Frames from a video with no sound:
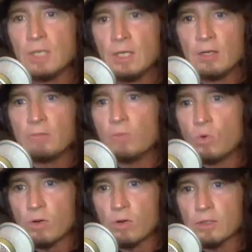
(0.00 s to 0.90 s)

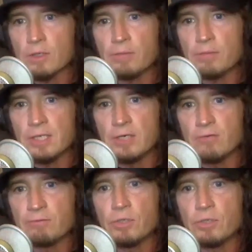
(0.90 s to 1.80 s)
more competitive
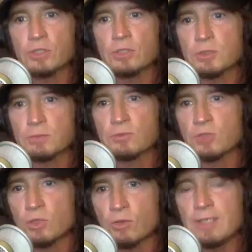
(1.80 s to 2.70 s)
push to
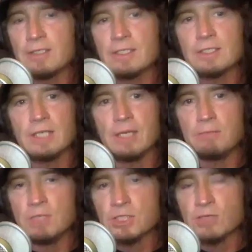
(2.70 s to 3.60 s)
greatness, and
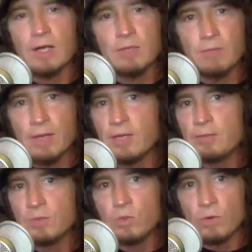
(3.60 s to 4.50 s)
be surrounded by
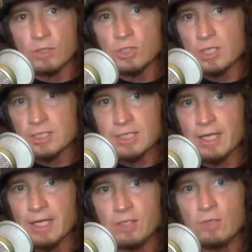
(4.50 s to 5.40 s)
people who are just
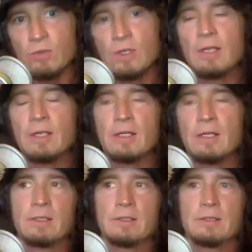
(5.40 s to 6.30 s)
like you,
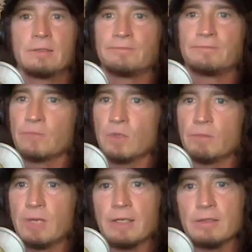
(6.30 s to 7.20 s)

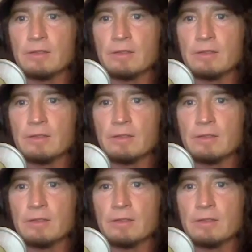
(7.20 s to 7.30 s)
man.